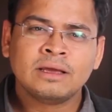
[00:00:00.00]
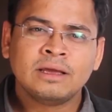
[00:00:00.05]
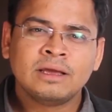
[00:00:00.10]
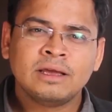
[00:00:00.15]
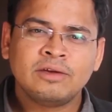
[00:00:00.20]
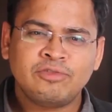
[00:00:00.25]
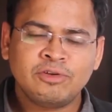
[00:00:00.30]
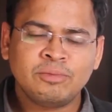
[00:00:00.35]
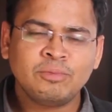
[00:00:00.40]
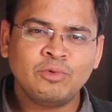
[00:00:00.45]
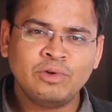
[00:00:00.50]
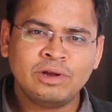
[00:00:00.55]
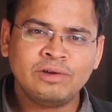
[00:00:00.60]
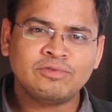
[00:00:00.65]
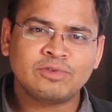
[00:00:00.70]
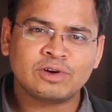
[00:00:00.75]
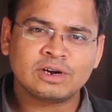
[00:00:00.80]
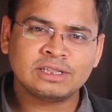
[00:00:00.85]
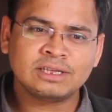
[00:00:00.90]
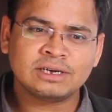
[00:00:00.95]
If we move in
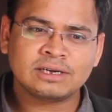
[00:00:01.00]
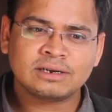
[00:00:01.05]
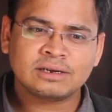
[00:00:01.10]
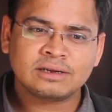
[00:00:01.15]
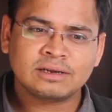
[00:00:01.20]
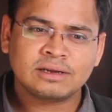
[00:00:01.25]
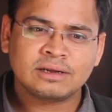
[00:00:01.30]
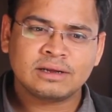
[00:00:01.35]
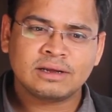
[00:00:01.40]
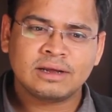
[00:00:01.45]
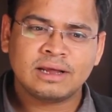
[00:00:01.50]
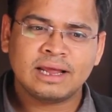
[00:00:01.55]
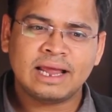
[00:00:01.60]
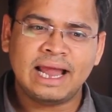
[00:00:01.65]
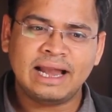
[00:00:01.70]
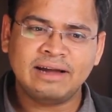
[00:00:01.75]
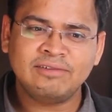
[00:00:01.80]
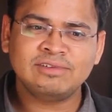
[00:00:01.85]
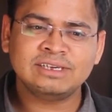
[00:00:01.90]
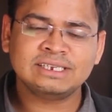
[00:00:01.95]
further
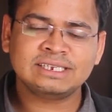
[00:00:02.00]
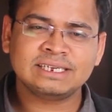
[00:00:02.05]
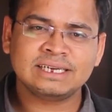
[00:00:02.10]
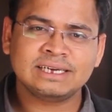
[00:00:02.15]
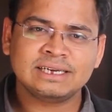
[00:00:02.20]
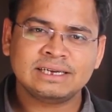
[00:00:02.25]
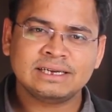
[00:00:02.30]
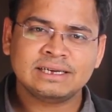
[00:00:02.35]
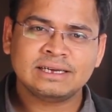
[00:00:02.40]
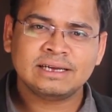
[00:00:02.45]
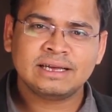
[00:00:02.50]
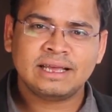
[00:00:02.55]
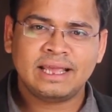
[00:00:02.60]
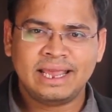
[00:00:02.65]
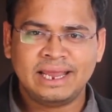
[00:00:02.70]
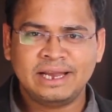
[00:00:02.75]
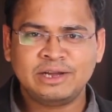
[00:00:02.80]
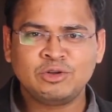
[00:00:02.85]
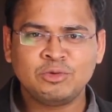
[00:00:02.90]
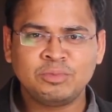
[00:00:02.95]
and we say
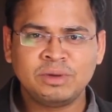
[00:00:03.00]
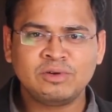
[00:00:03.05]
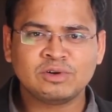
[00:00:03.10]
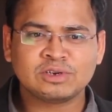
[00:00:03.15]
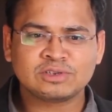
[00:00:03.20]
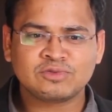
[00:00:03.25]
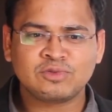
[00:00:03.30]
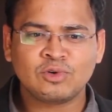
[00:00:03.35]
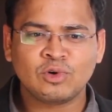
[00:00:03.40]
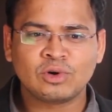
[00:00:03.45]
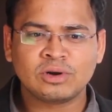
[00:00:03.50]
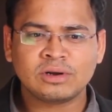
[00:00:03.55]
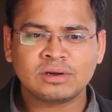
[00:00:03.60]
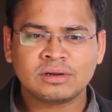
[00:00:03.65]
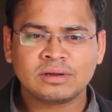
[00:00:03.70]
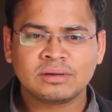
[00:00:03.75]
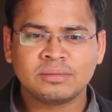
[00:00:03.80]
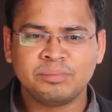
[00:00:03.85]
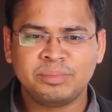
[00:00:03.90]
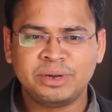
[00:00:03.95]
A to B was 4,
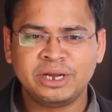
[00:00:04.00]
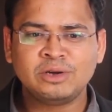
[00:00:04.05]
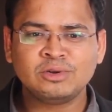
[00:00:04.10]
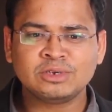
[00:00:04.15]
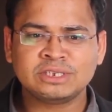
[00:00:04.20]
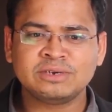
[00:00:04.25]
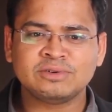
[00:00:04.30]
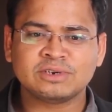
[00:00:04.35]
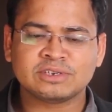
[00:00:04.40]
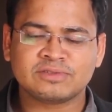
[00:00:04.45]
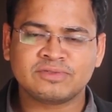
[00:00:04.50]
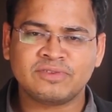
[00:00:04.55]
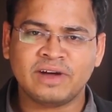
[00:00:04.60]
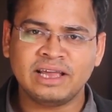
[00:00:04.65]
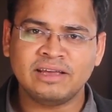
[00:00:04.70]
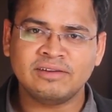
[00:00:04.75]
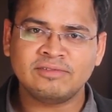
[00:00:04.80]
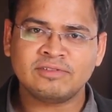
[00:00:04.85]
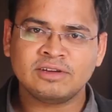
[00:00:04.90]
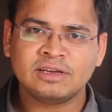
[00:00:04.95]
B to C was
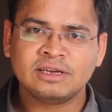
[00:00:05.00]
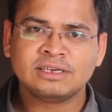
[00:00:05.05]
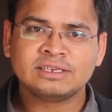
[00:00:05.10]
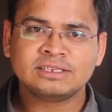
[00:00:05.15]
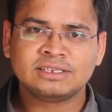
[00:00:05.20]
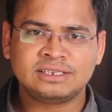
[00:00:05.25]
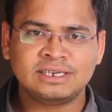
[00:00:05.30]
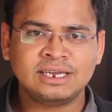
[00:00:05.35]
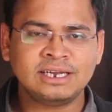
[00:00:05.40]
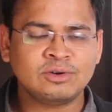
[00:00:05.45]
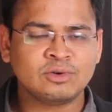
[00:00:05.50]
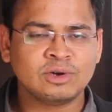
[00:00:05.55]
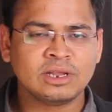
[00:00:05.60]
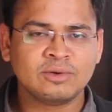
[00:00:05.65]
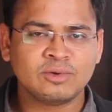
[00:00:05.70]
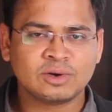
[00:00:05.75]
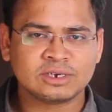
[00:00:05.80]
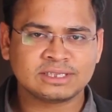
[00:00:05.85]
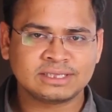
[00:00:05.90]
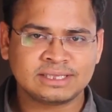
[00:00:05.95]
5, C to D
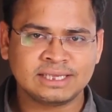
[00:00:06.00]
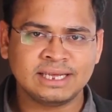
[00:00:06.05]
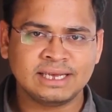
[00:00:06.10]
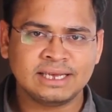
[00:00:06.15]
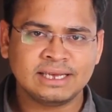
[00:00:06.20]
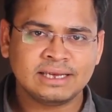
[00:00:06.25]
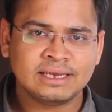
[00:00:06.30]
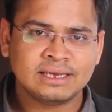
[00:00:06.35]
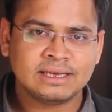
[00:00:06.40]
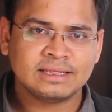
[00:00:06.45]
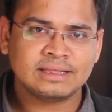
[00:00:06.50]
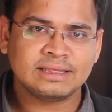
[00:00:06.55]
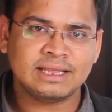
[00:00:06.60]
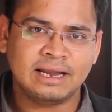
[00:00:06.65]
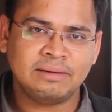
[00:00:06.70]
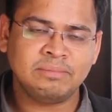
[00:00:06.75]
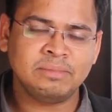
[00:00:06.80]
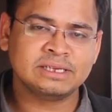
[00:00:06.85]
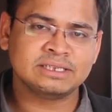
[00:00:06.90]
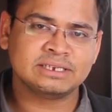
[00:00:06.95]
was 3,
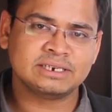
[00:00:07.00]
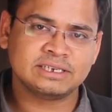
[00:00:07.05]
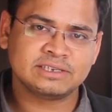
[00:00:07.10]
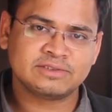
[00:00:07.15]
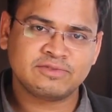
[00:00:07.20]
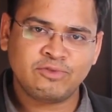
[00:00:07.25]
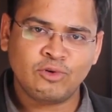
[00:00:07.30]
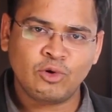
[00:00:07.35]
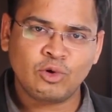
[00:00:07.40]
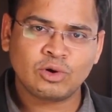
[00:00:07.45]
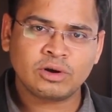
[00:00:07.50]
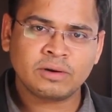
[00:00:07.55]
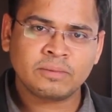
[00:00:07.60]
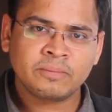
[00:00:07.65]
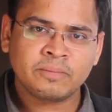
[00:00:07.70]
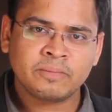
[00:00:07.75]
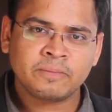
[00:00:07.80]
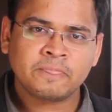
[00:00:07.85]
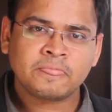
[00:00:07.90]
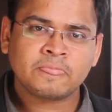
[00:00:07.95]
that means it is 4
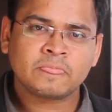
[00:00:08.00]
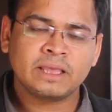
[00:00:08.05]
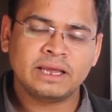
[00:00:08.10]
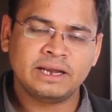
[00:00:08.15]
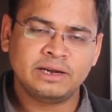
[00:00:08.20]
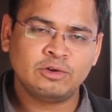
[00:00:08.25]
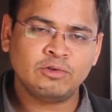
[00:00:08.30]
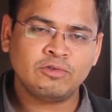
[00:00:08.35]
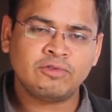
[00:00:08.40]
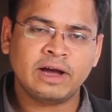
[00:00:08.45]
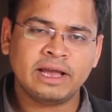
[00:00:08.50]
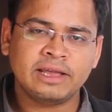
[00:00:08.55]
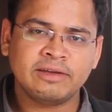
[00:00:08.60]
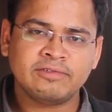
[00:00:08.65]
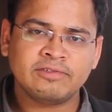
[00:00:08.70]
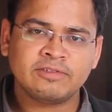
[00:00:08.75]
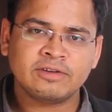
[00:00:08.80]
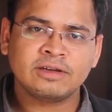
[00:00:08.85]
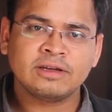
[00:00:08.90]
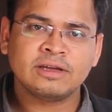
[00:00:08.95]
into 5
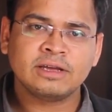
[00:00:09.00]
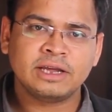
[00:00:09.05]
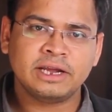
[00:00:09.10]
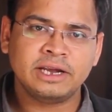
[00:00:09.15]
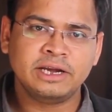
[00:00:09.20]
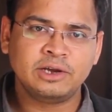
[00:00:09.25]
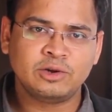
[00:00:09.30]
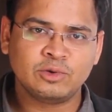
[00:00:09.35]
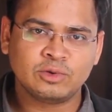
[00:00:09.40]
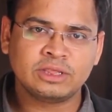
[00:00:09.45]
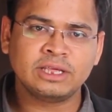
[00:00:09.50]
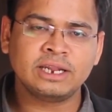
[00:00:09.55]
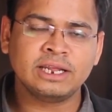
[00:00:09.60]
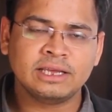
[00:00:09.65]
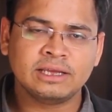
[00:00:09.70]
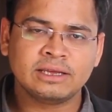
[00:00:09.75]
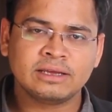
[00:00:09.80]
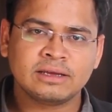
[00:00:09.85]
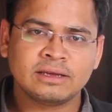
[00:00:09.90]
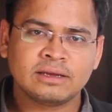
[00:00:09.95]
into 3.